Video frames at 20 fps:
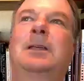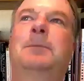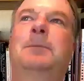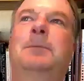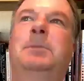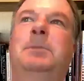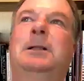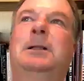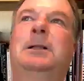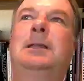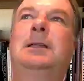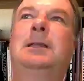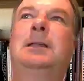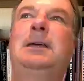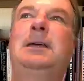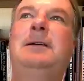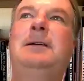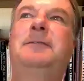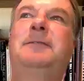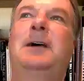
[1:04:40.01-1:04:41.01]
belief
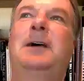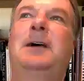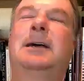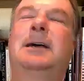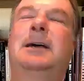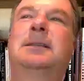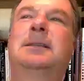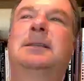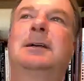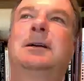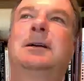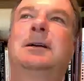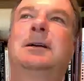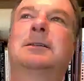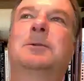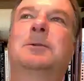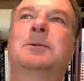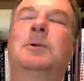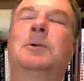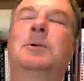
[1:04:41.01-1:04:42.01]
out there that we're going to
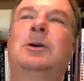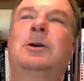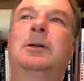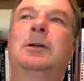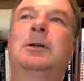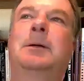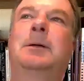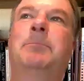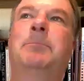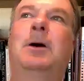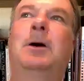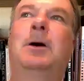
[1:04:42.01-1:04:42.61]
bar people at